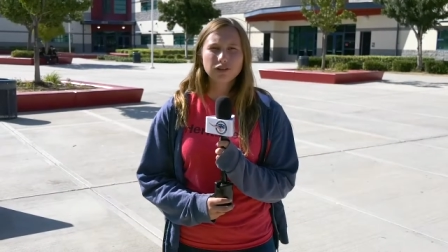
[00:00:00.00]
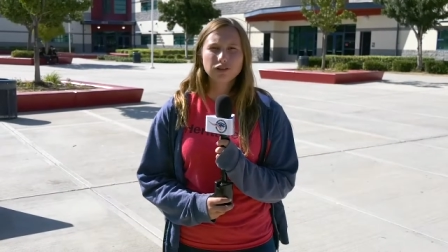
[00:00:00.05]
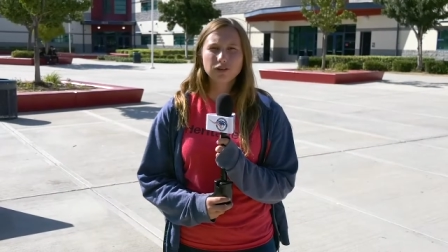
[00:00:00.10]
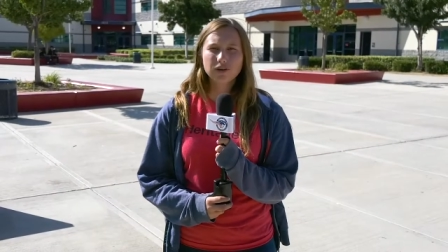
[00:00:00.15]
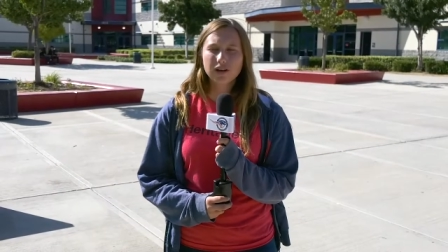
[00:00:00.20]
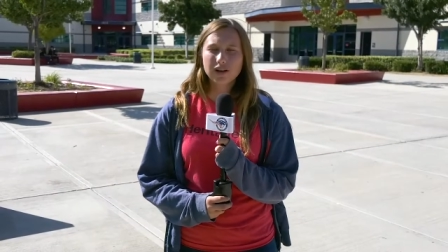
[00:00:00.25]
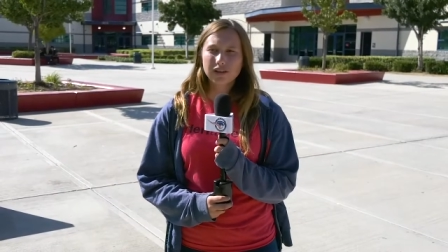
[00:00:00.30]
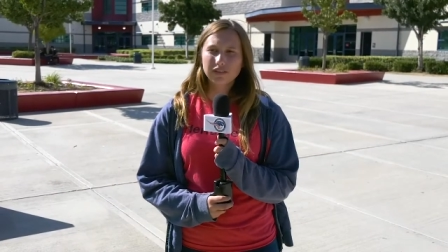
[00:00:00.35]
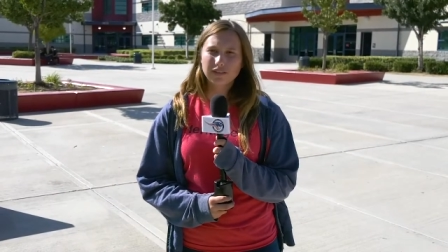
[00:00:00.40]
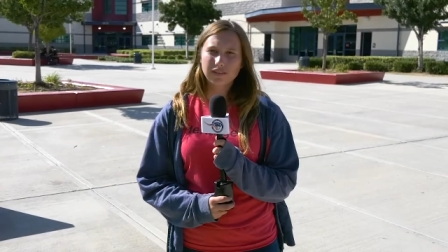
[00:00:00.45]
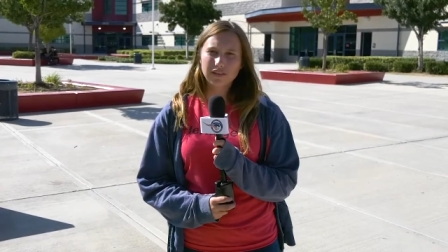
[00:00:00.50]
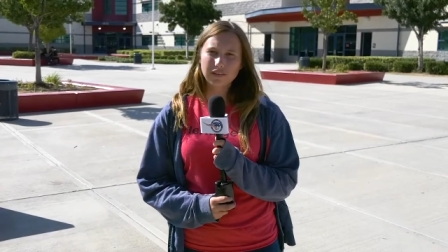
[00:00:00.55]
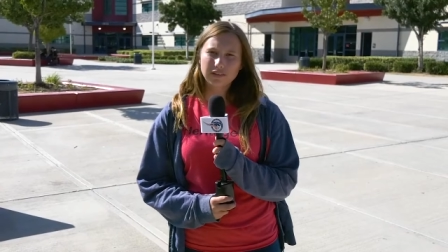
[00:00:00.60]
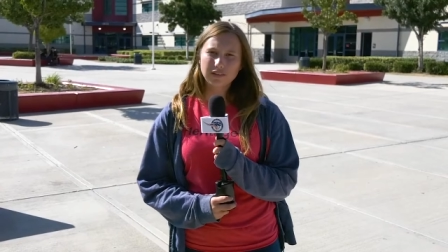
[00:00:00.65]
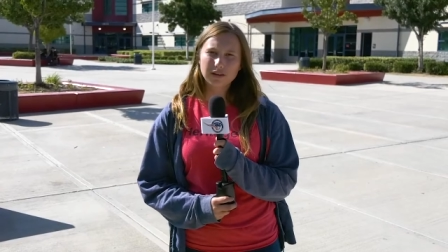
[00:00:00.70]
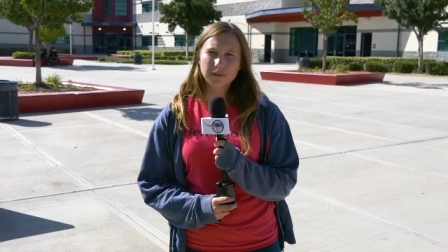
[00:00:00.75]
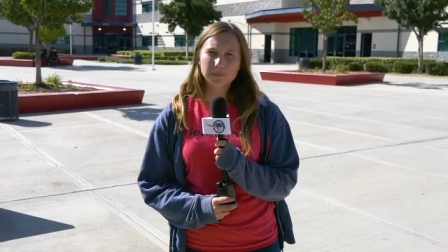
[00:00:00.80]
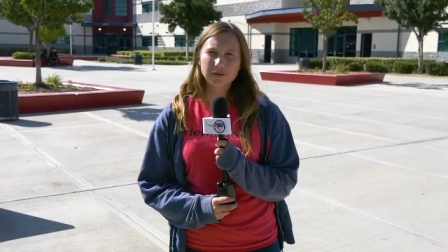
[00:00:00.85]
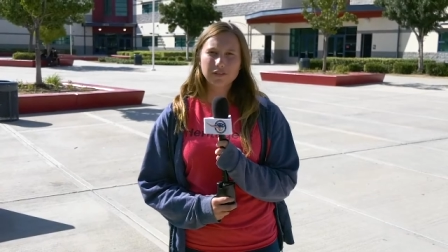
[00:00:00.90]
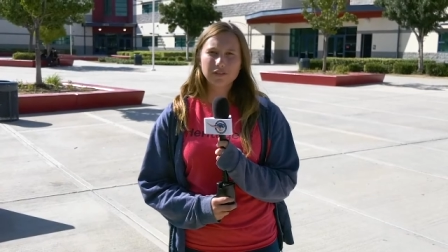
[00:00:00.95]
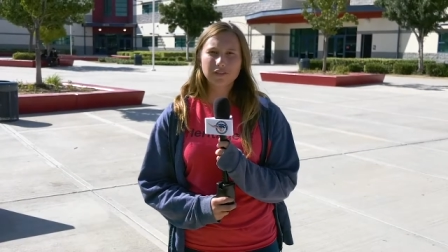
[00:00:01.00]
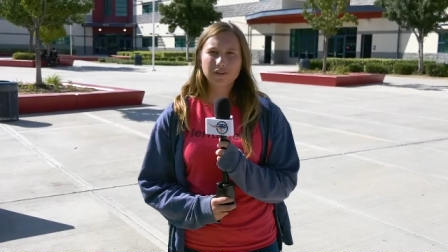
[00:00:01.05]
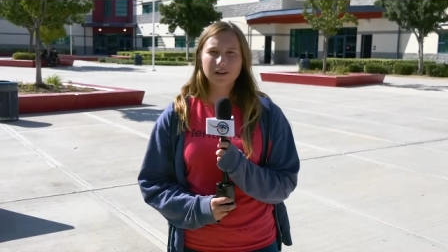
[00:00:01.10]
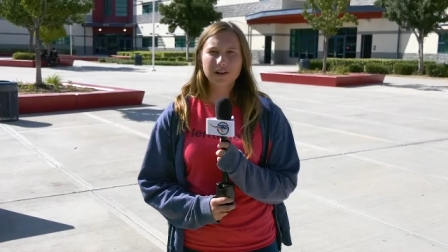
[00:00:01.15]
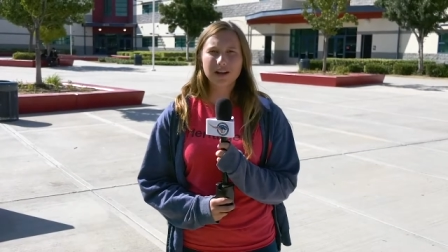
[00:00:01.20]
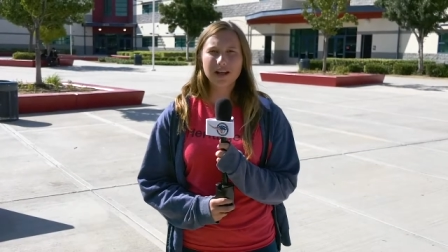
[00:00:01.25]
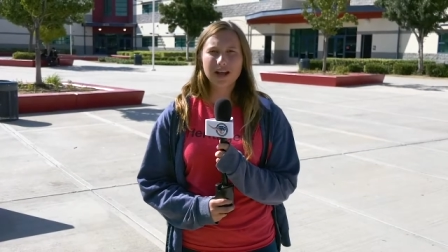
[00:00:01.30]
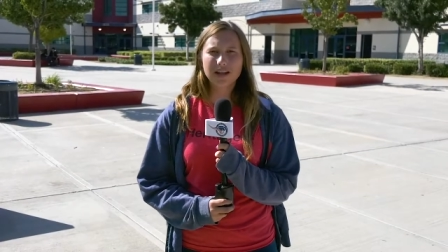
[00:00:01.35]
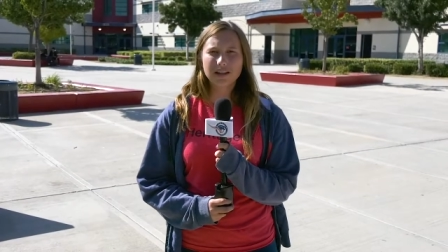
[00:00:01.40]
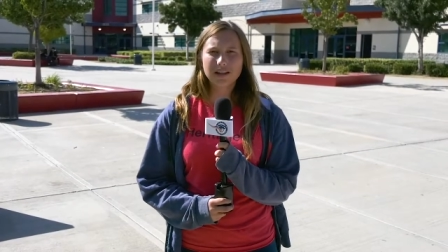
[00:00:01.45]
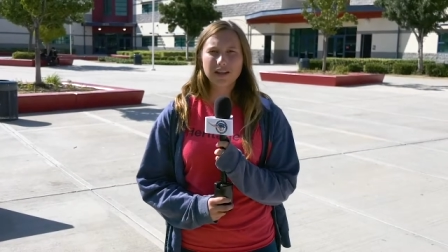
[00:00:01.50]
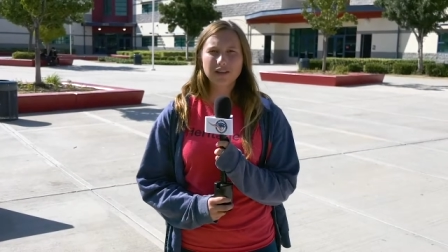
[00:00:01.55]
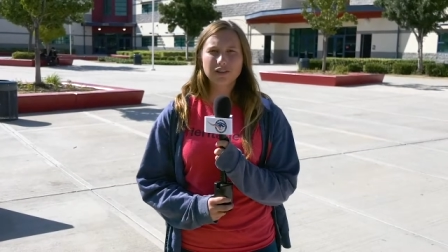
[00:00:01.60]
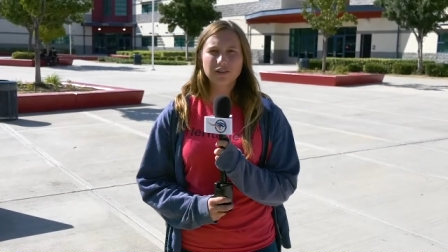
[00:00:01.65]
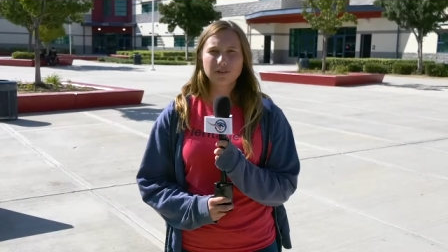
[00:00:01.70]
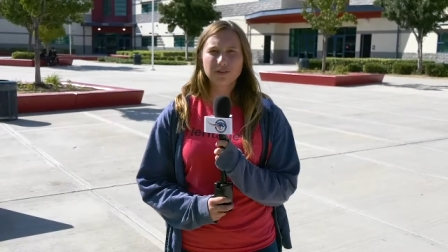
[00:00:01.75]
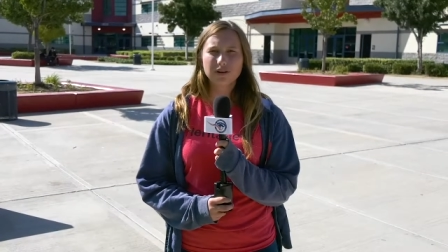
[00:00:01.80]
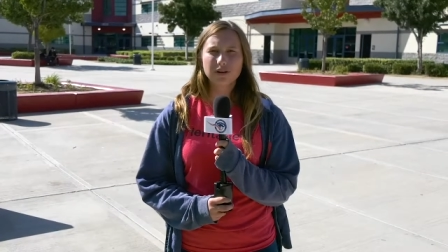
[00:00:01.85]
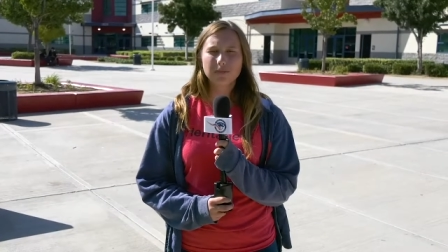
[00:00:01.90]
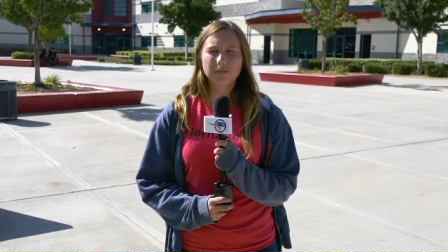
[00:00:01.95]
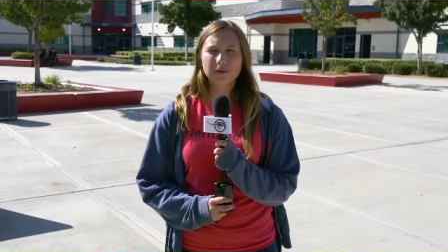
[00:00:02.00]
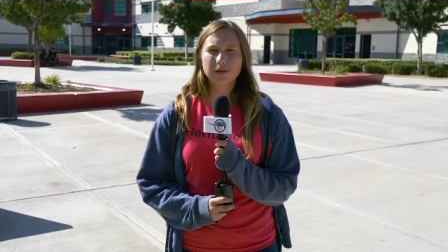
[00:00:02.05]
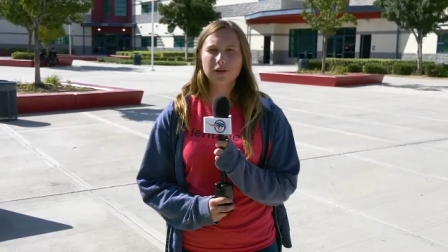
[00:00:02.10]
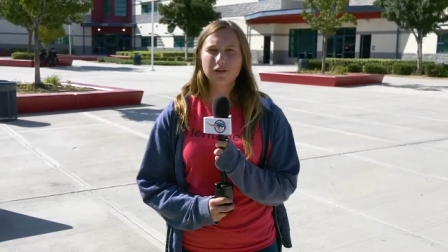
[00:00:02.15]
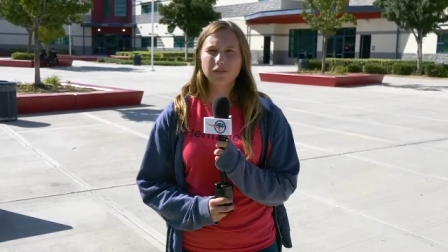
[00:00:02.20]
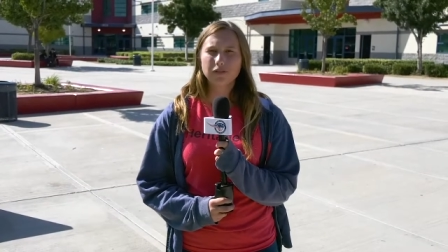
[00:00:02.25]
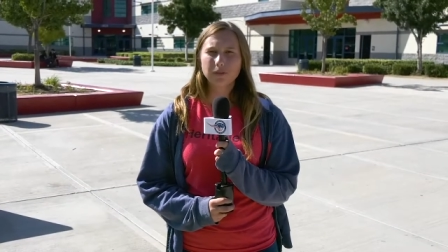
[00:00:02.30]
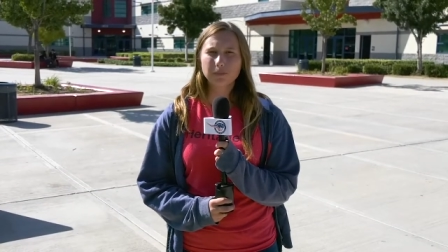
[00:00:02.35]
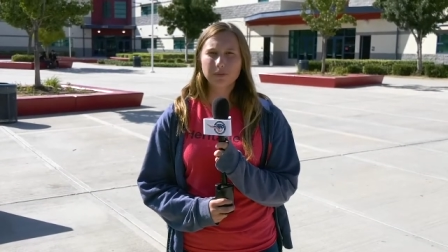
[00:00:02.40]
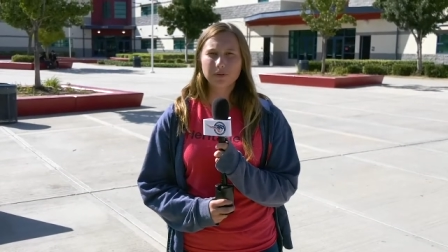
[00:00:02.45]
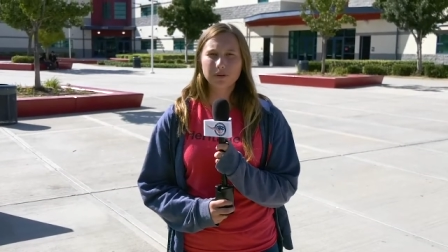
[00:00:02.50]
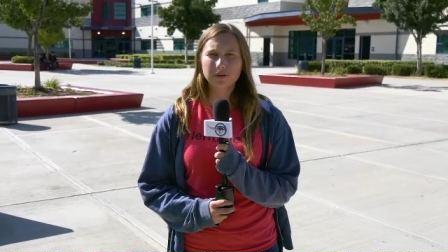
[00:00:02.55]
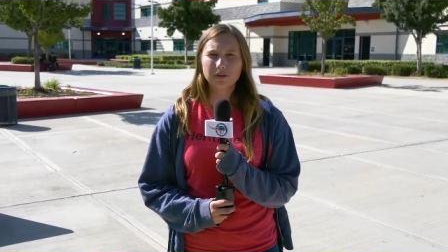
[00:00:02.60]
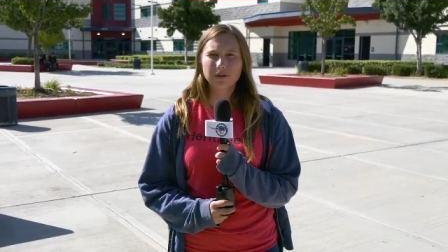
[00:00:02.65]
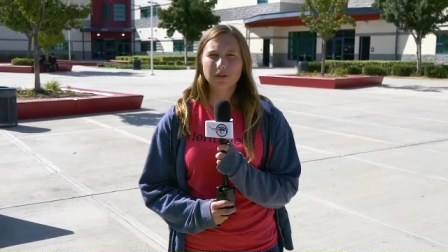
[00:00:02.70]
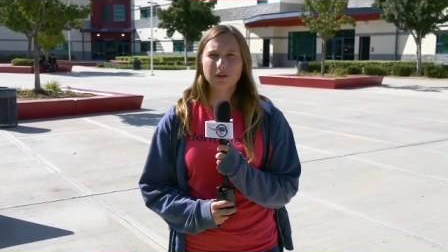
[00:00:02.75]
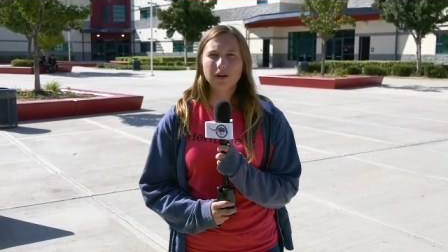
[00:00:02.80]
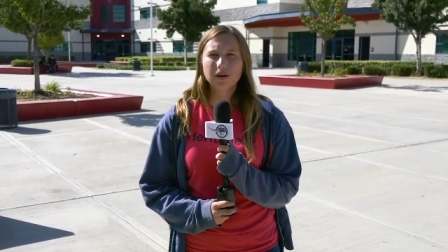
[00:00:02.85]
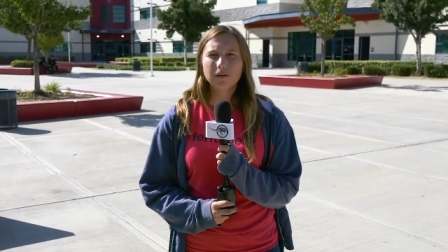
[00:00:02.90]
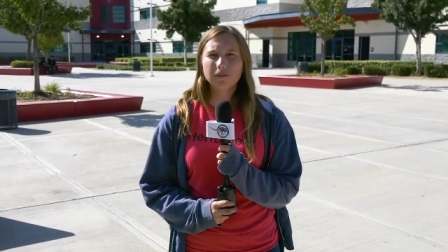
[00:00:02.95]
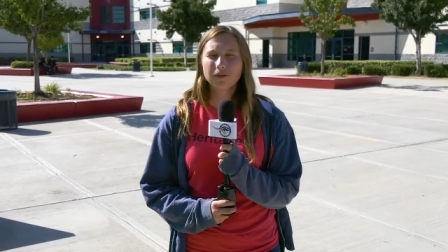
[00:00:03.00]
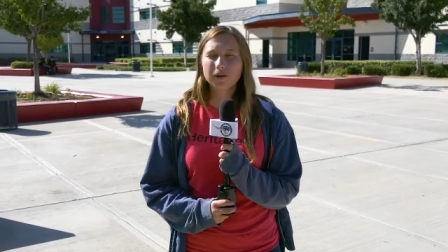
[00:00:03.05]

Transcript: Join us this summer for a nine-day tour of beautiful Peru,